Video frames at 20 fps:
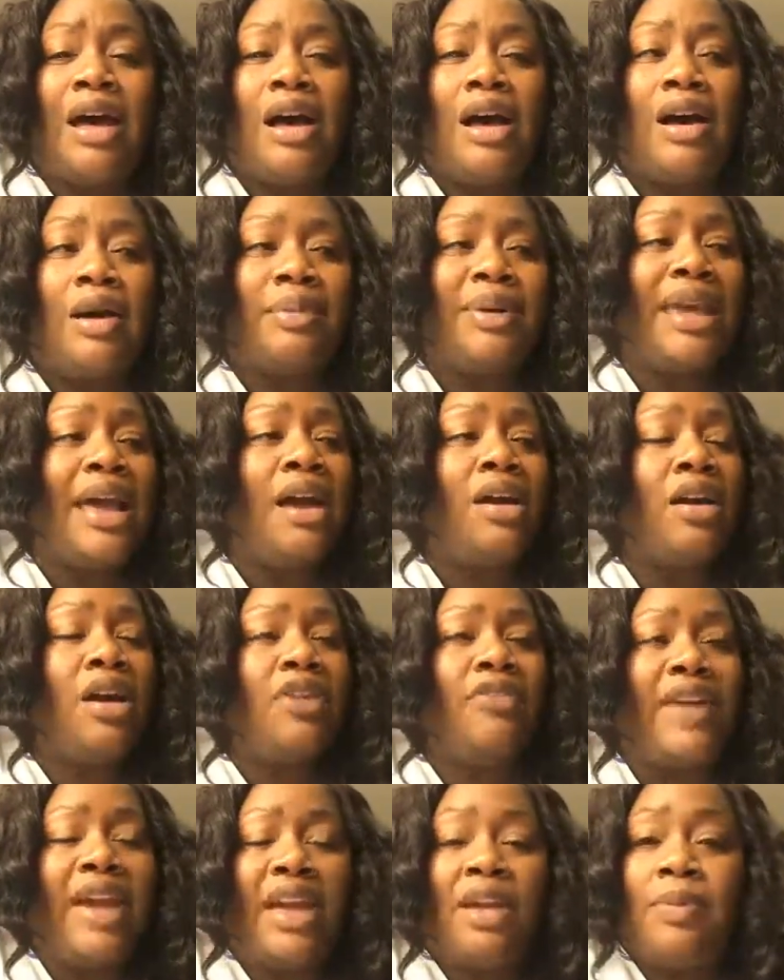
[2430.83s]
Count
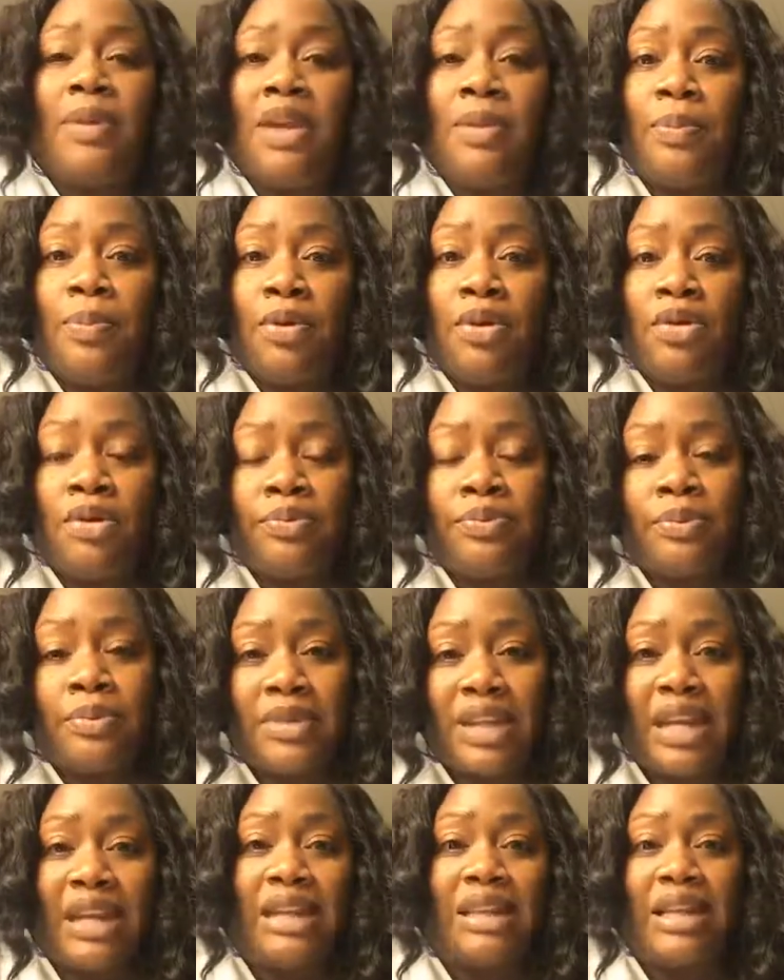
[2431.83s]
off 8 people,
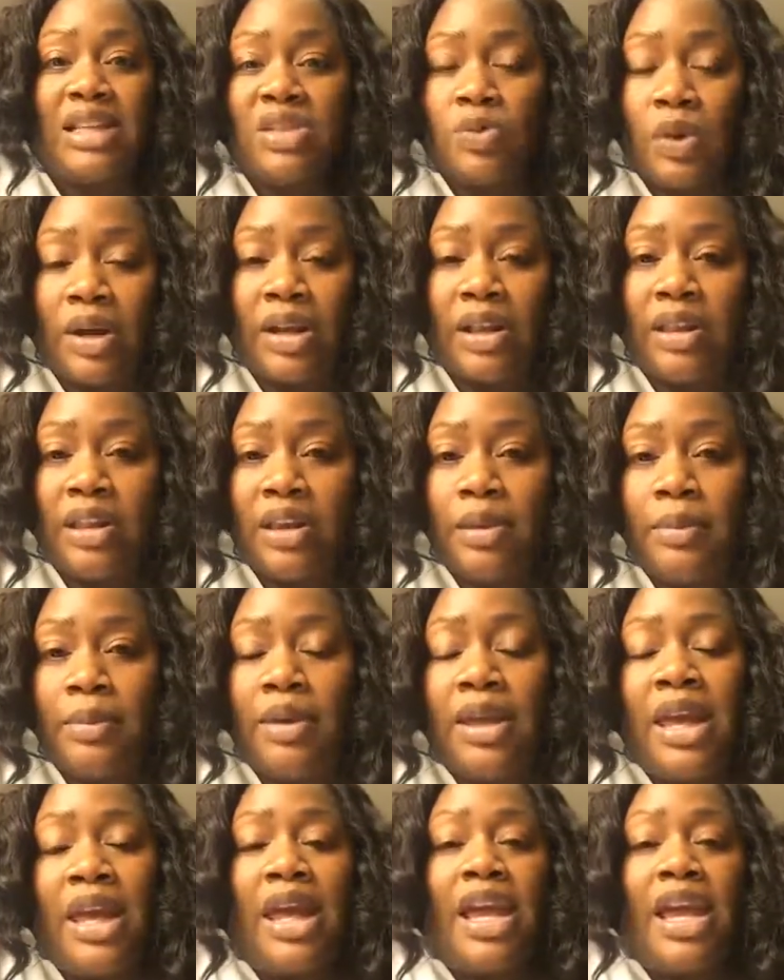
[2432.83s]
and at least one of them